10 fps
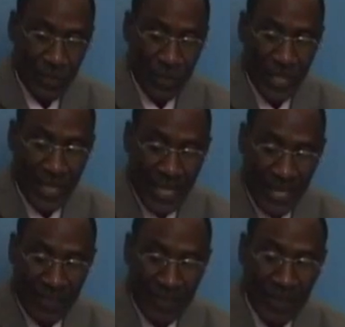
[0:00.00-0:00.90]
to the
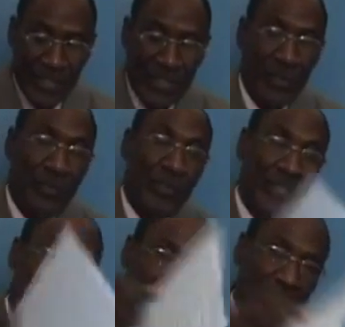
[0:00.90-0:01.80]
government of
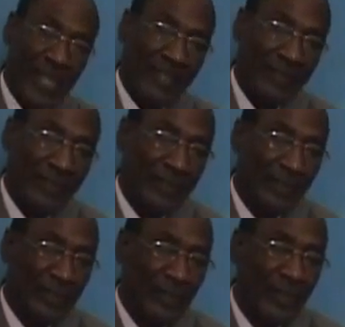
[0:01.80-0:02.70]
Zambia.
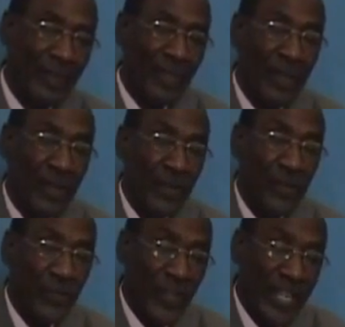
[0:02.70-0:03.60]

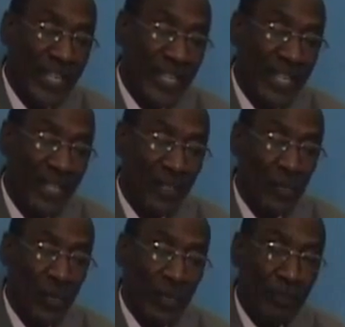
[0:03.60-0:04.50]
Failure
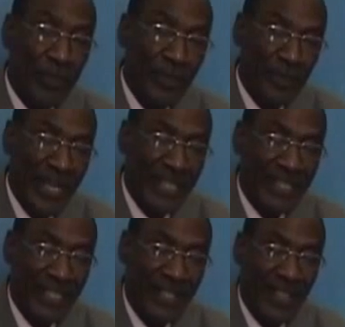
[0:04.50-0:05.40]
to
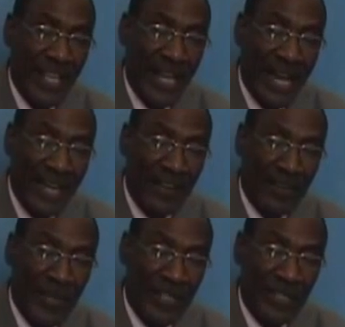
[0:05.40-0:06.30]
implement the
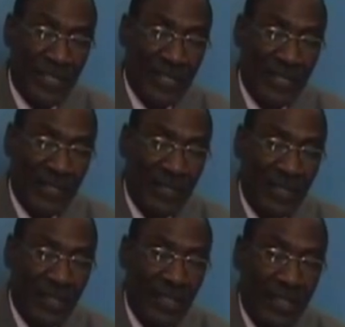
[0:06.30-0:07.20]
agreement
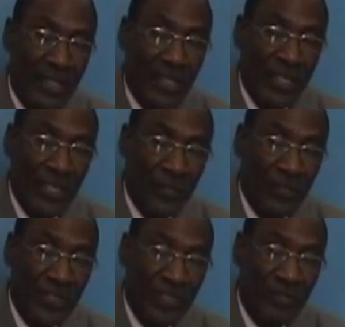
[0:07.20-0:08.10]

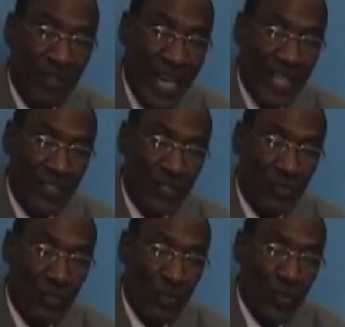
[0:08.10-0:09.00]
gives
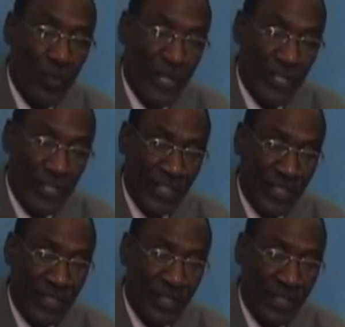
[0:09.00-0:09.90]
rise to
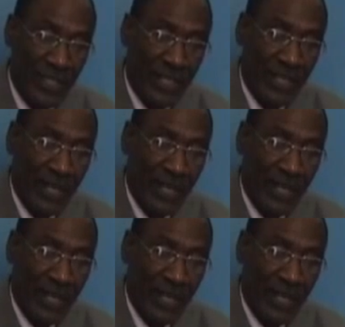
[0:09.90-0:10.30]
questions